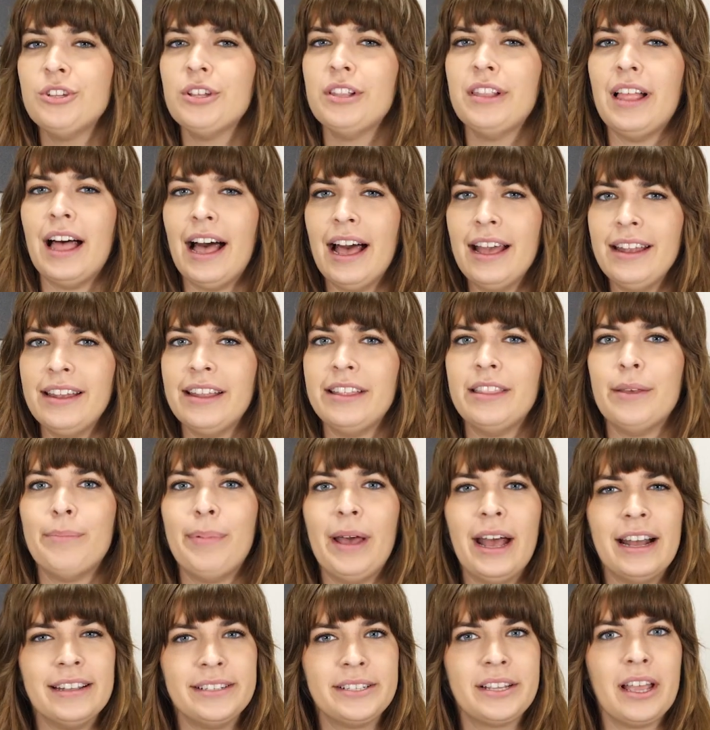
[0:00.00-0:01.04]
a lot in the
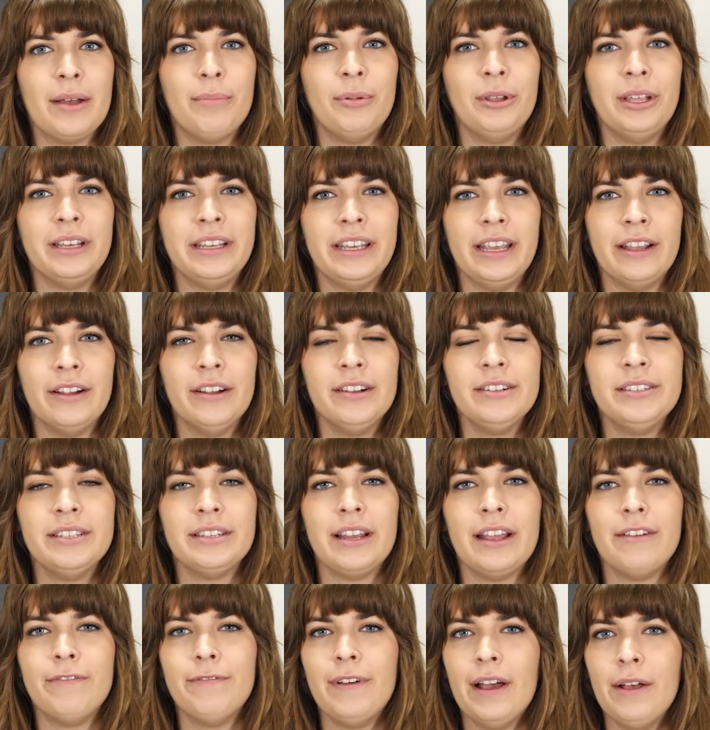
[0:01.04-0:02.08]
past couple of years, and
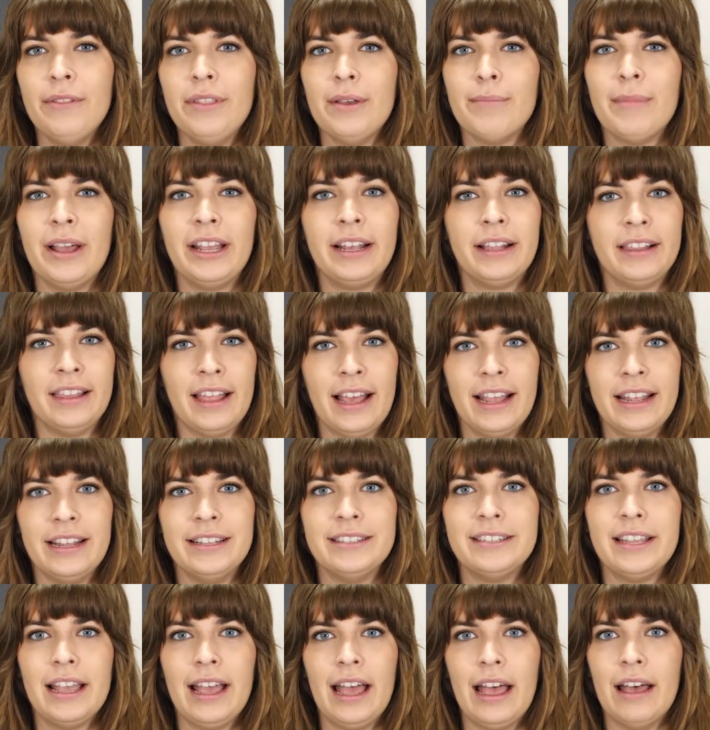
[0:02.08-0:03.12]
I found that my
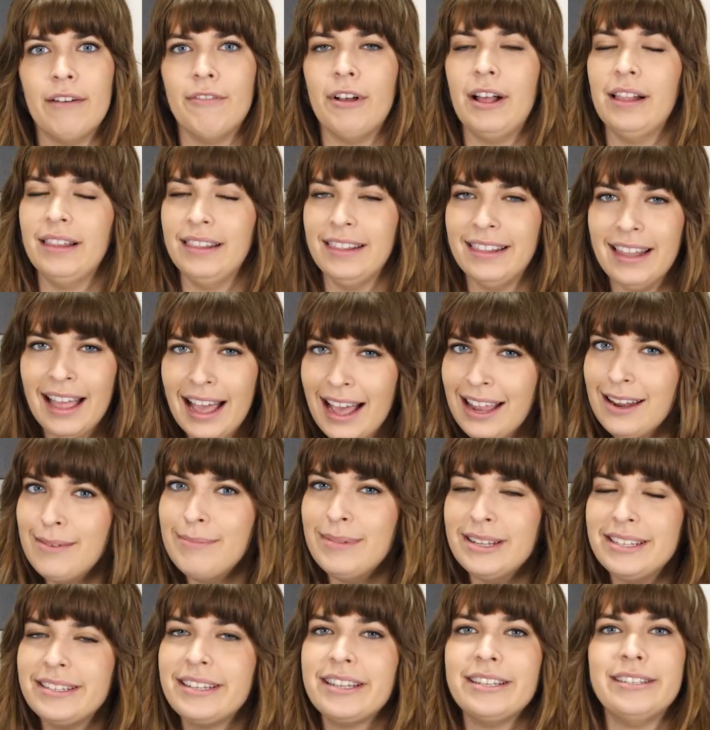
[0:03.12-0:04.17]
clients have a lot of
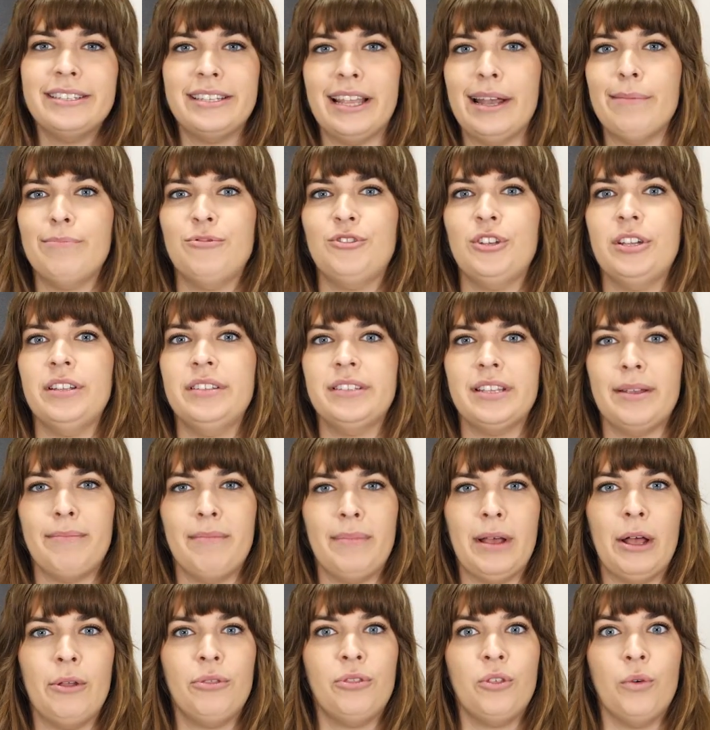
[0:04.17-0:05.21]
misconceptions
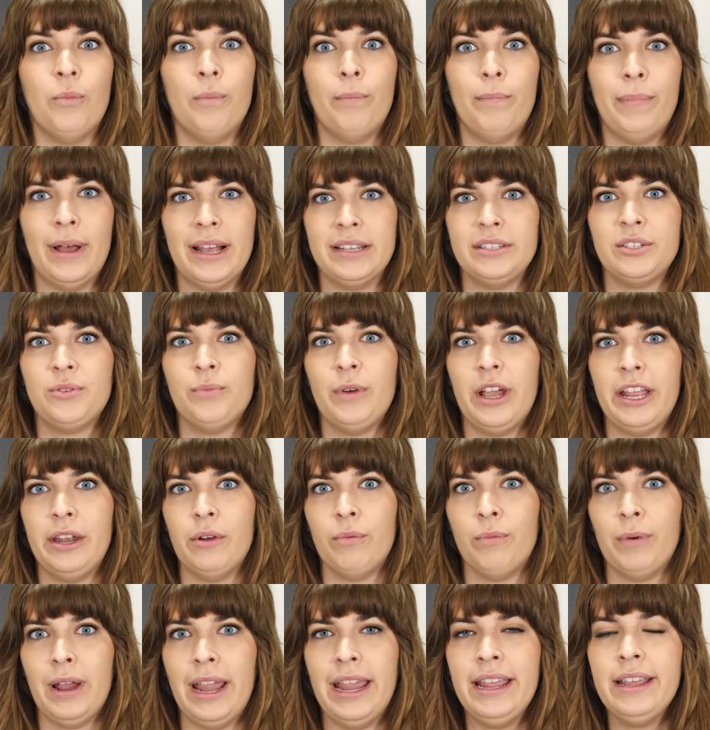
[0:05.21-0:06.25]
about the best way to
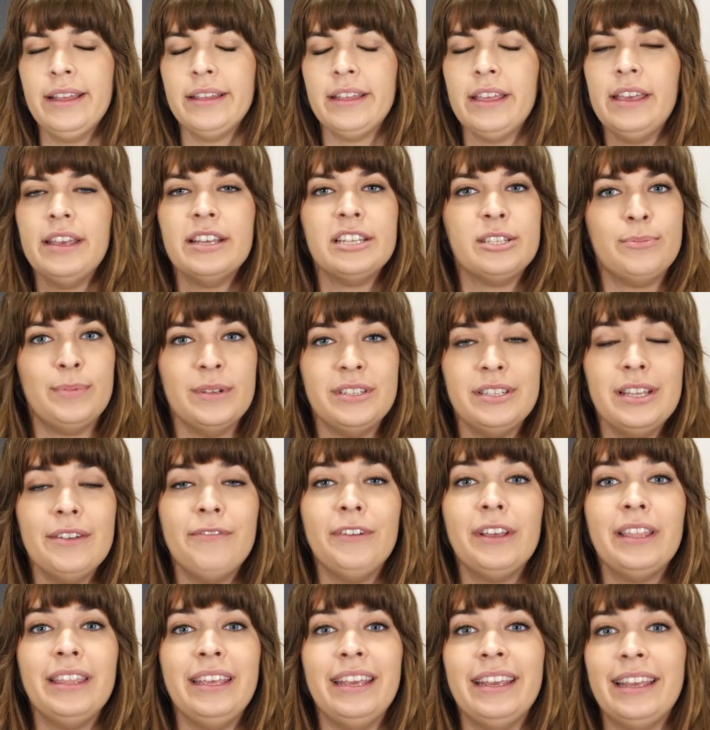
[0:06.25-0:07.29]
rank,
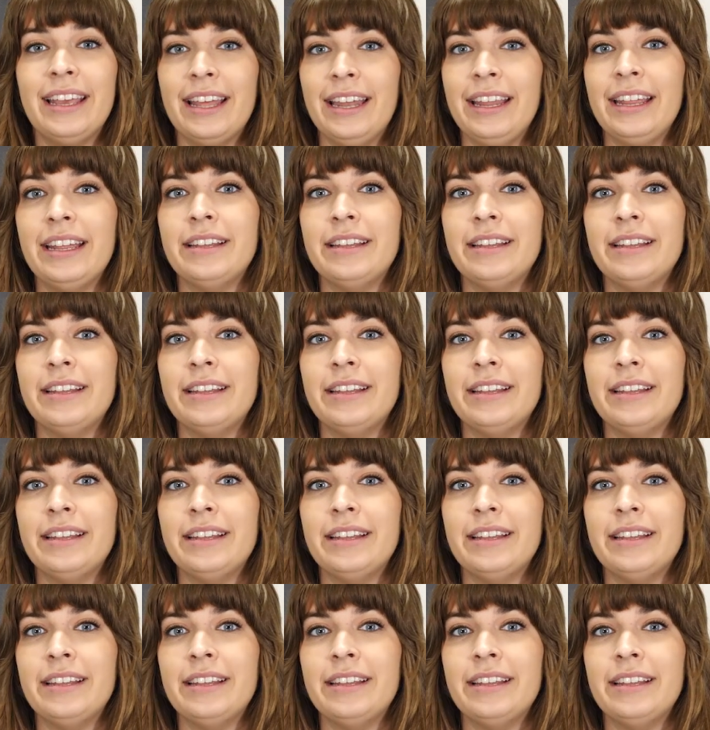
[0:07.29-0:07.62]
specifically getting